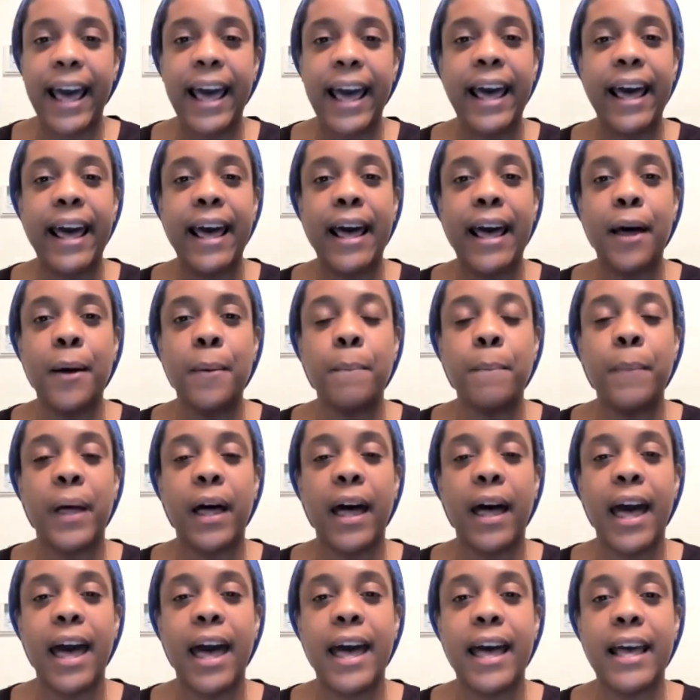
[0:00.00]

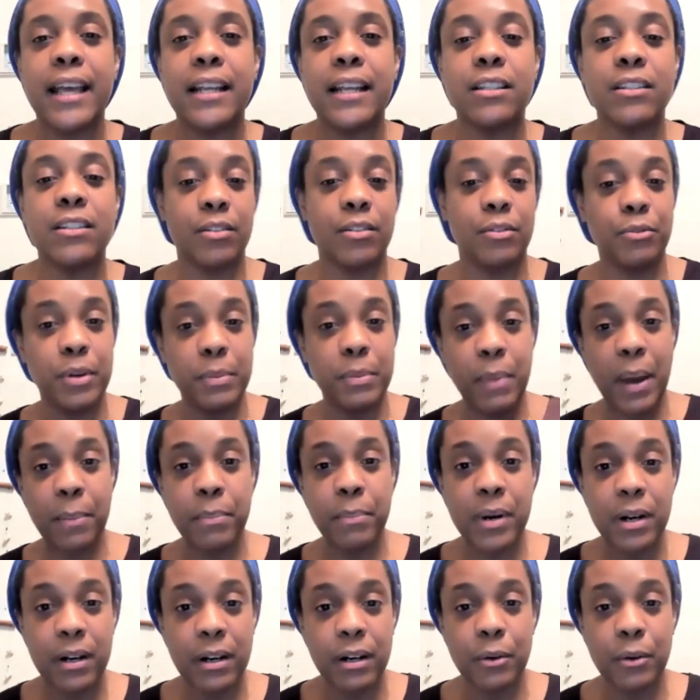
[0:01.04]
And
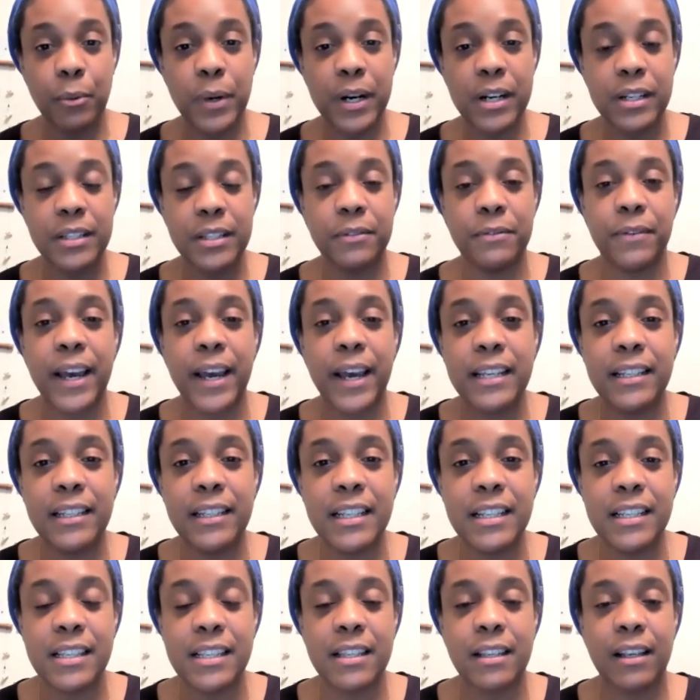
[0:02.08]
remember where to find
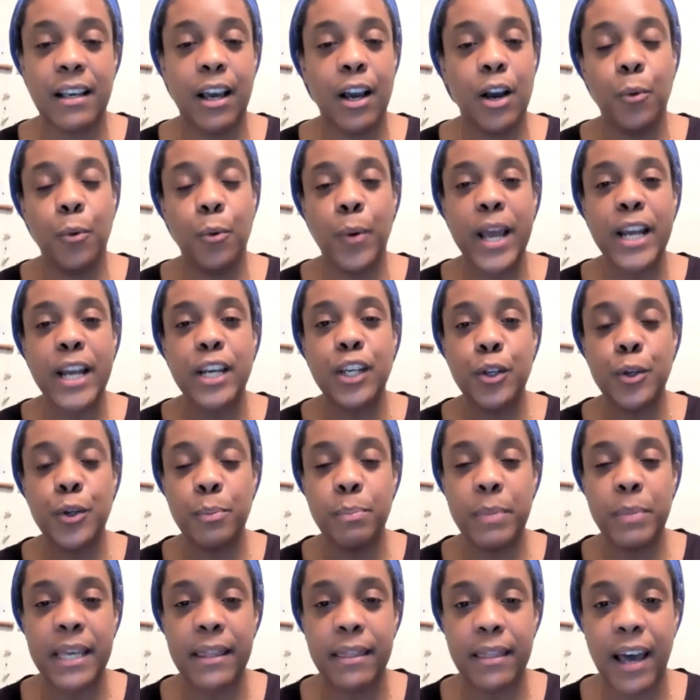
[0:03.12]
us when you
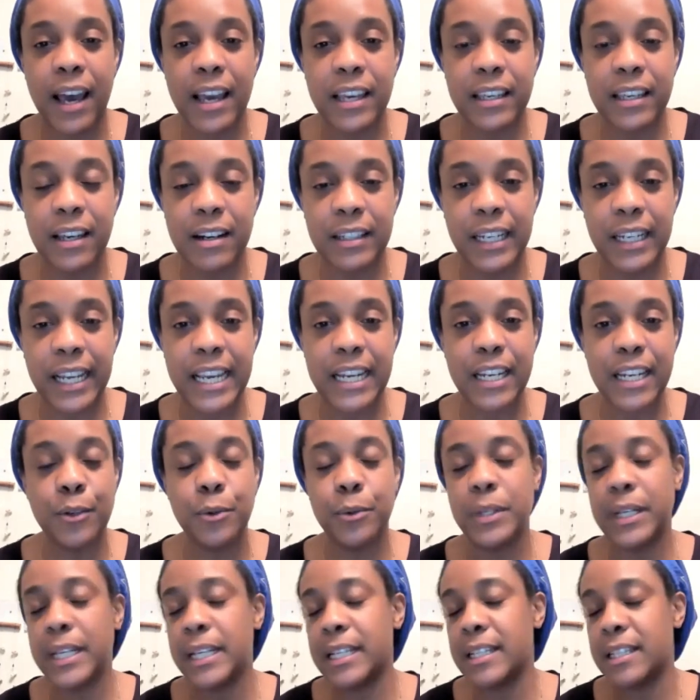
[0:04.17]
meet that young lady
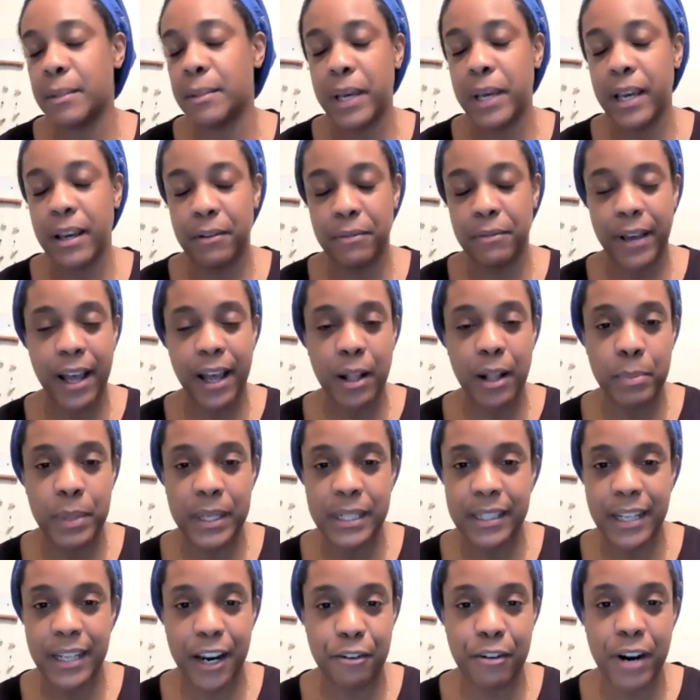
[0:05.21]
who needs a bit of help
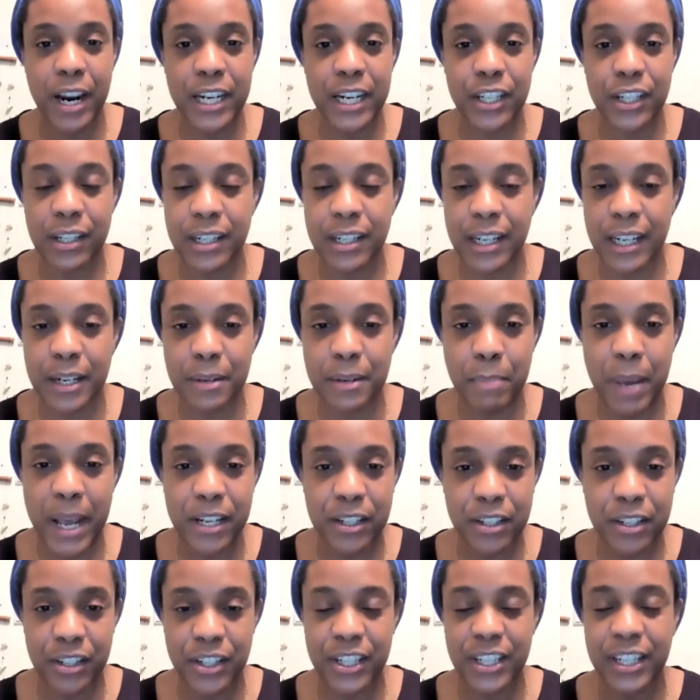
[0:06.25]
and direction and
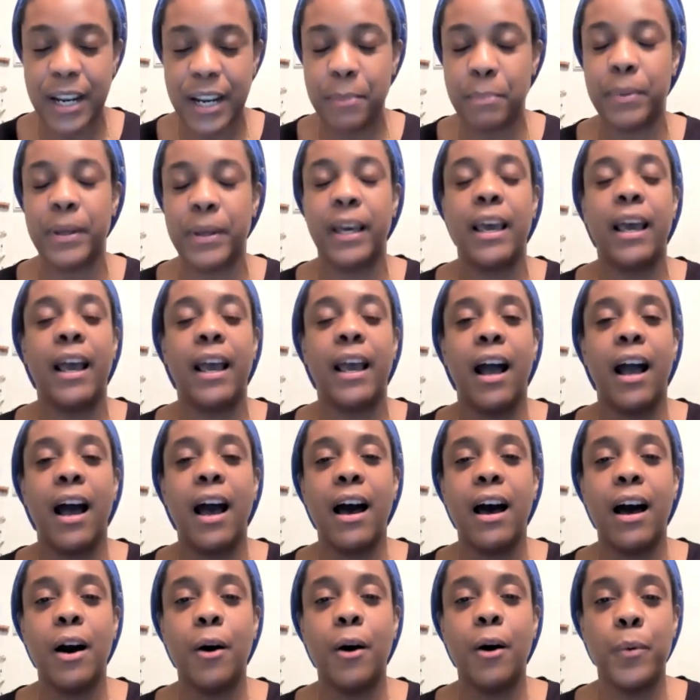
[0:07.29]
mentorship.
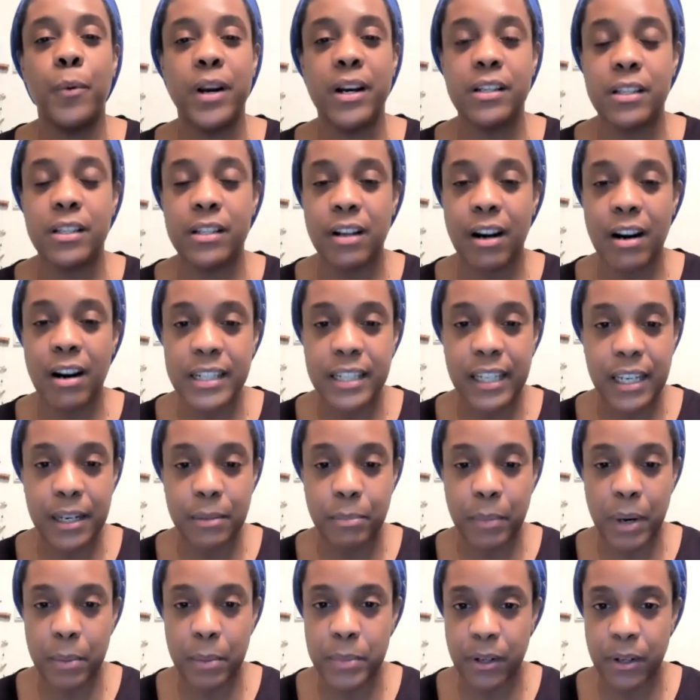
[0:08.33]
We're
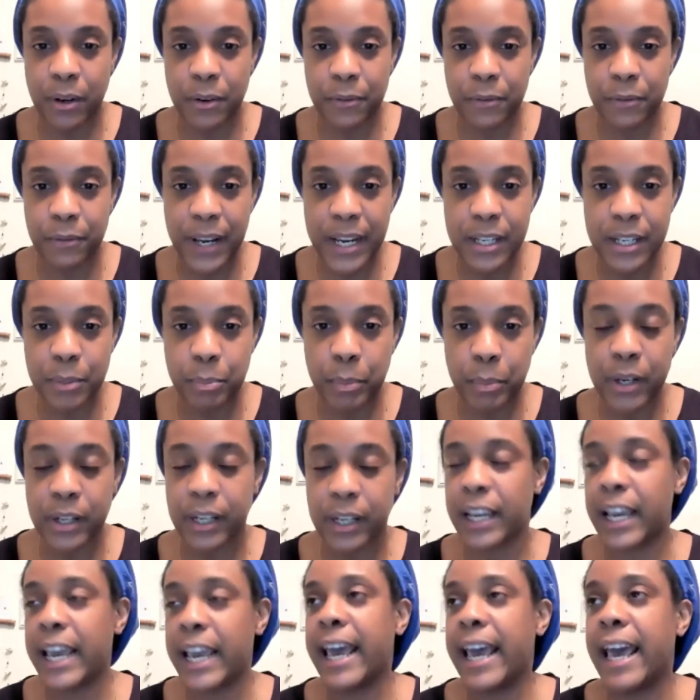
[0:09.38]
StarTeenMums on
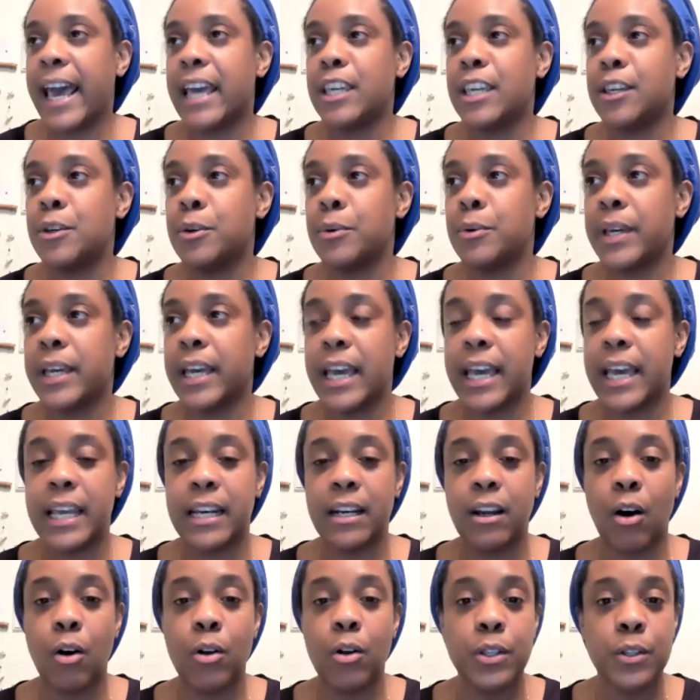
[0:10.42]
Facebook. You
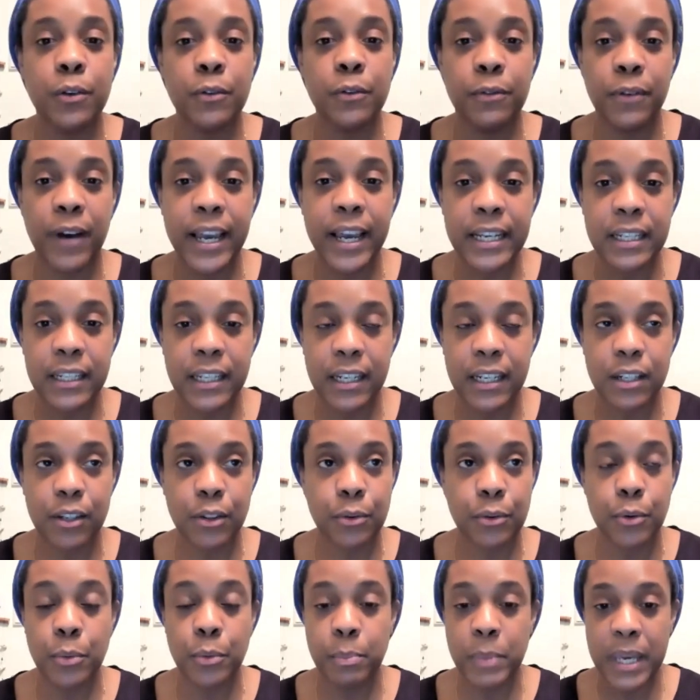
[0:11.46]
can also find it
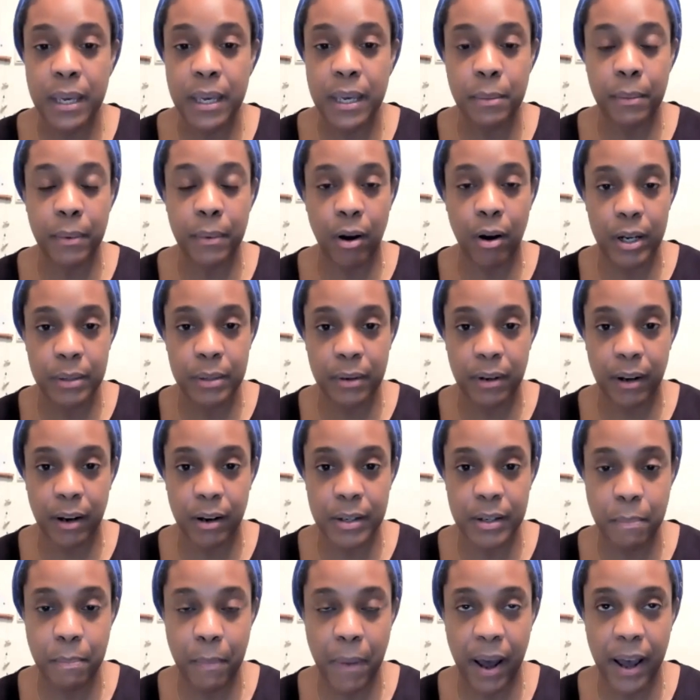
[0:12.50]
through me
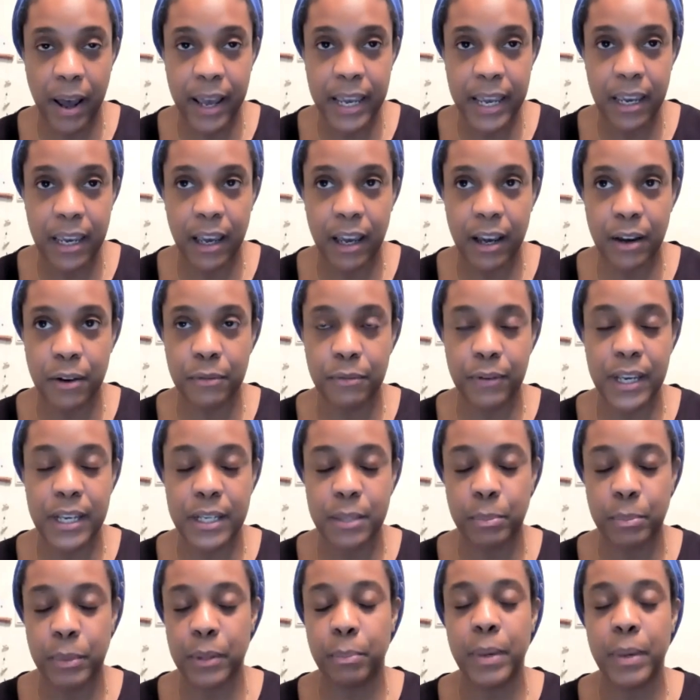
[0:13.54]
on my
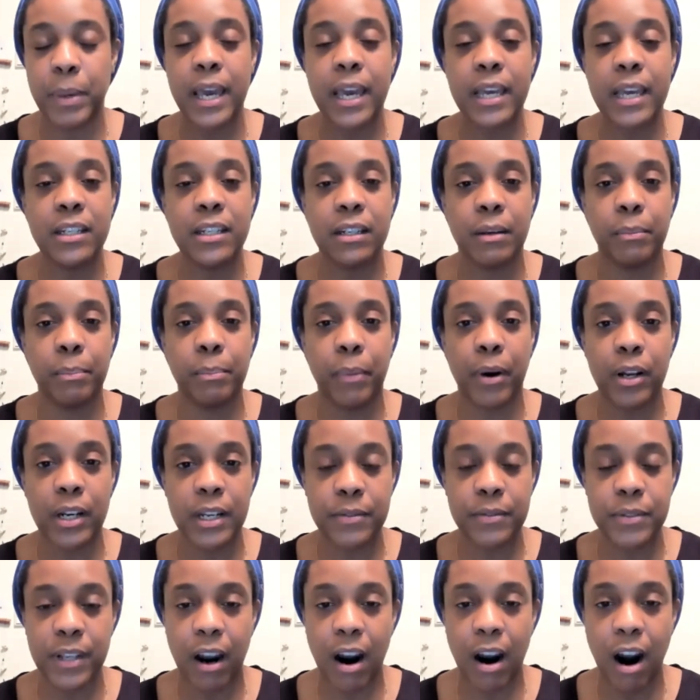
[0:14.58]
Facebook page,
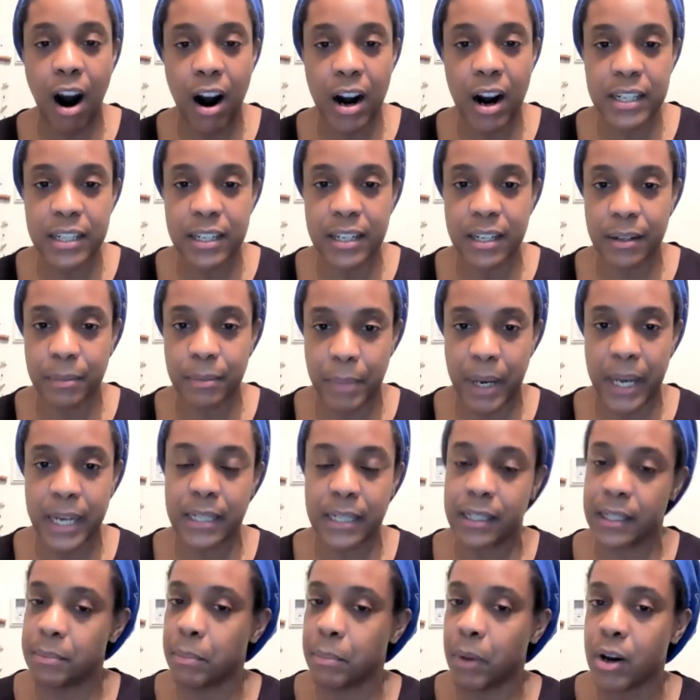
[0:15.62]
Olive's Heart,
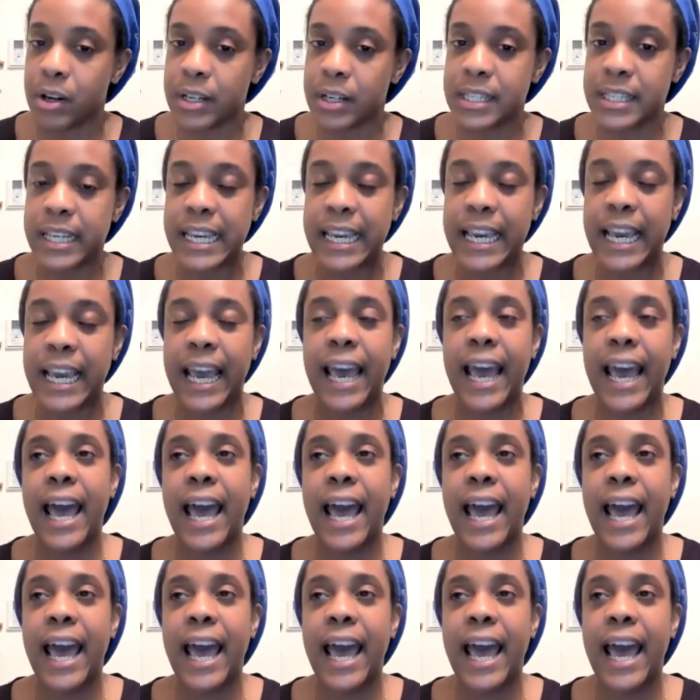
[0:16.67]
Mind, and Moxie.